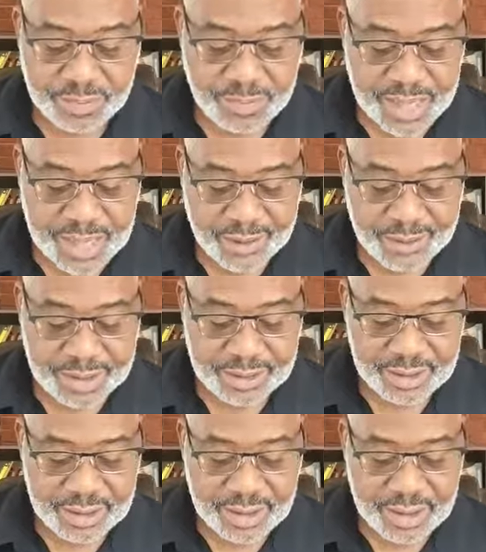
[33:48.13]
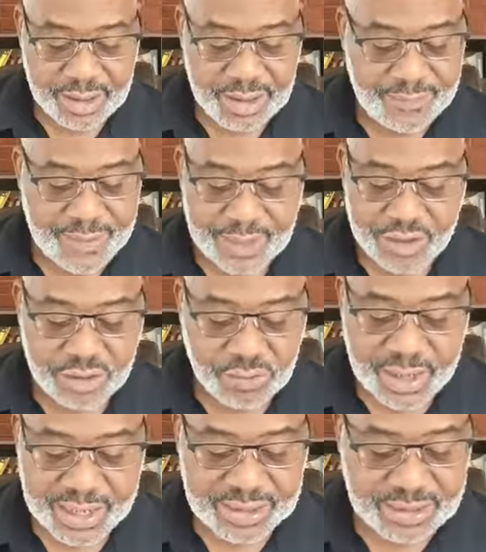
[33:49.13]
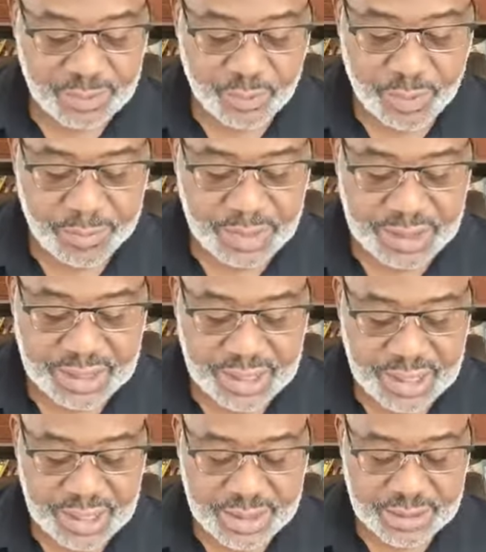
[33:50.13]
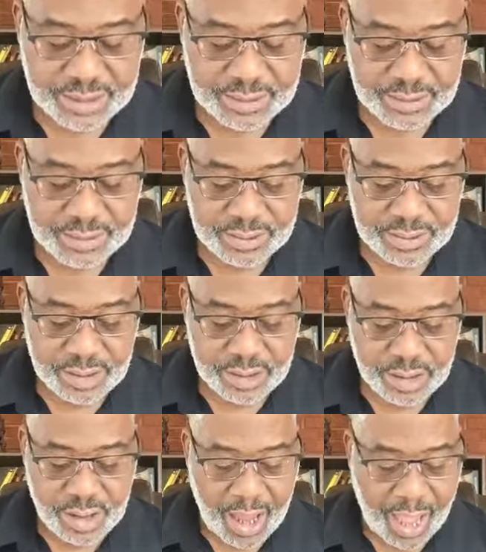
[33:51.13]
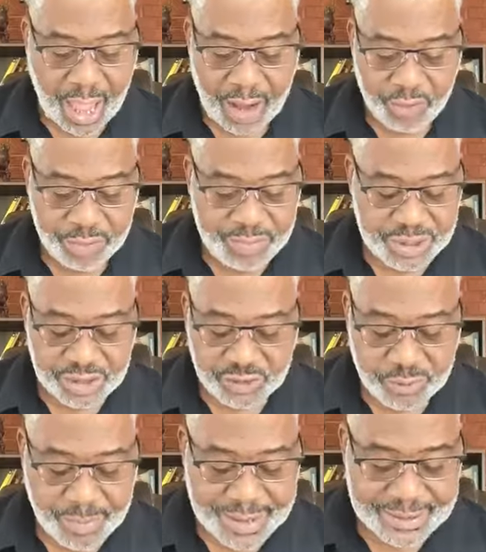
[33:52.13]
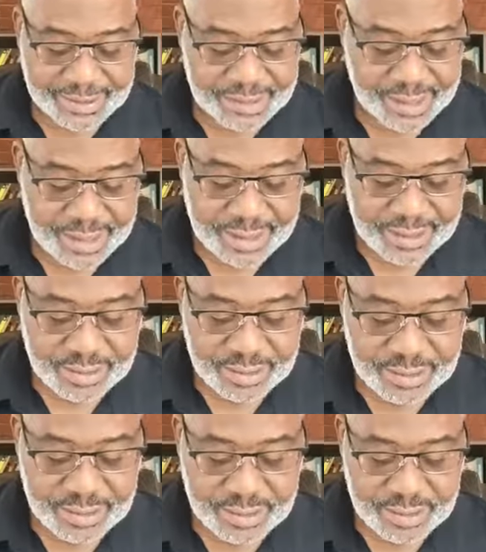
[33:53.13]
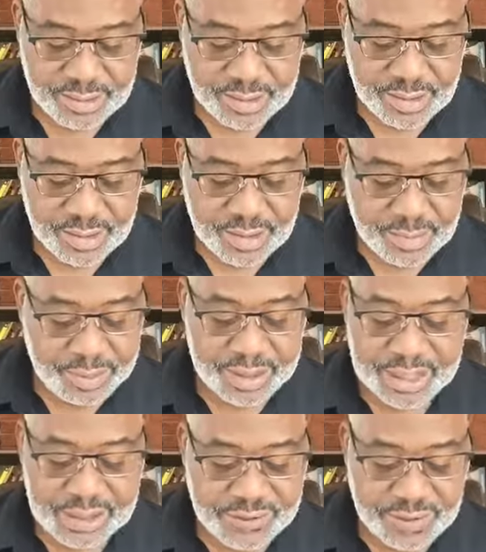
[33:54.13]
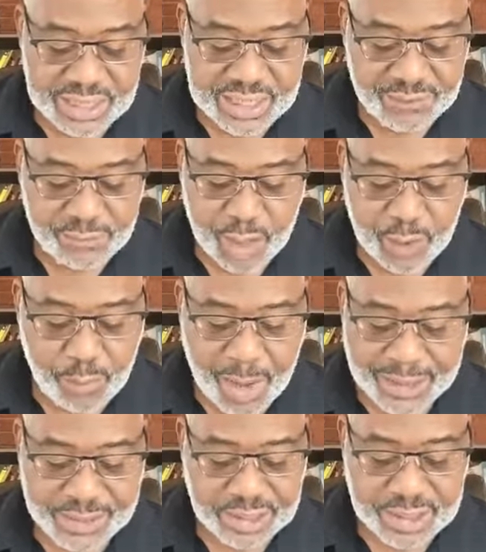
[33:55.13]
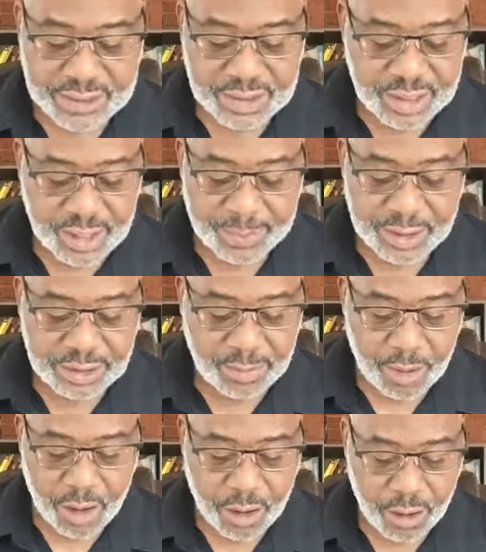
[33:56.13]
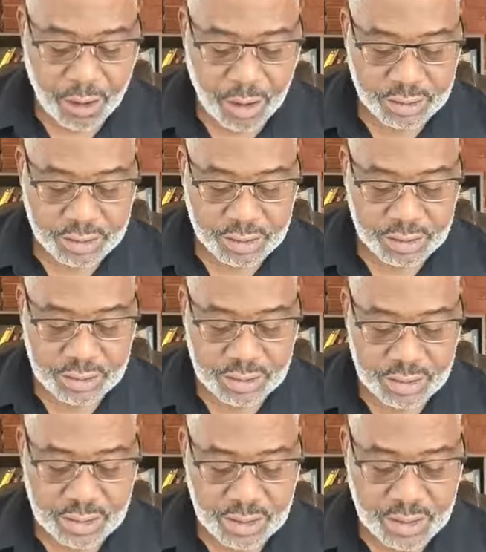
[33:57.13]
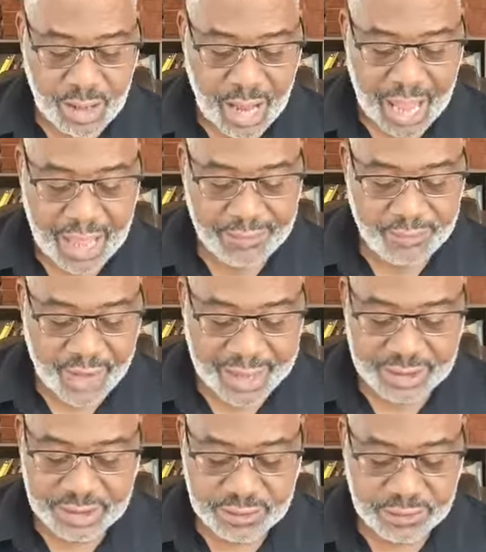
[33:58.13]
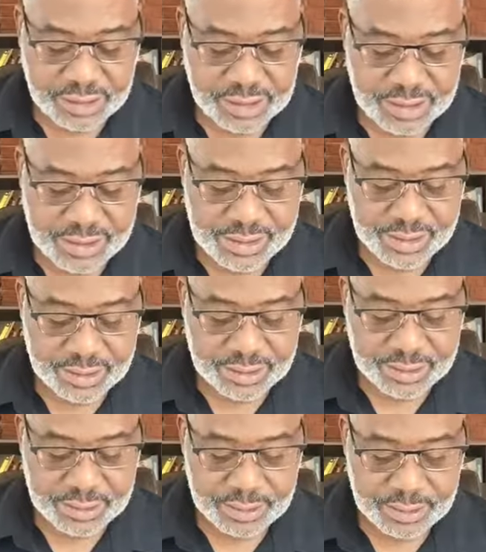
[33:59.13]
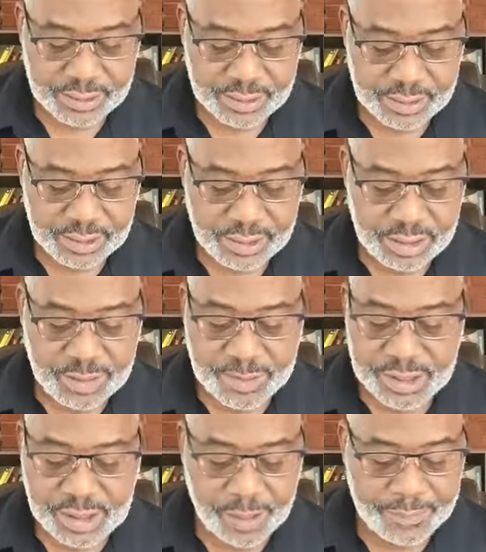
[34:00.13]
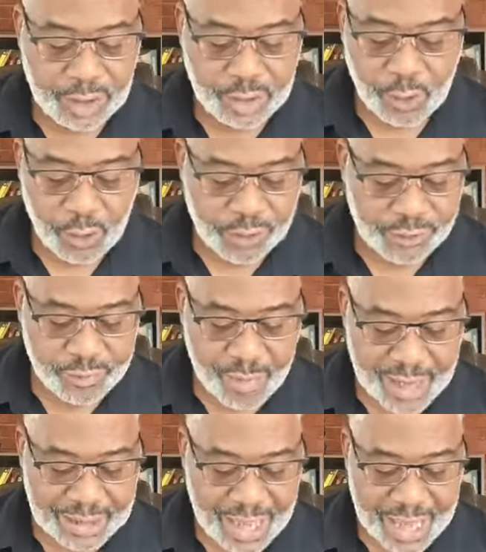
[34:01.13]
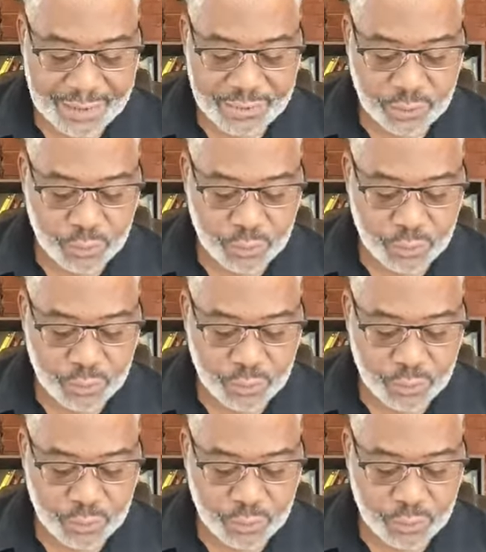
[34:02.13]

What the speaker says: buried, and that you raised him from the dead. I repent of my sins. Please forgive me of my sins and come into my heart. I invite you, Jesus, to become the Lord of my life, to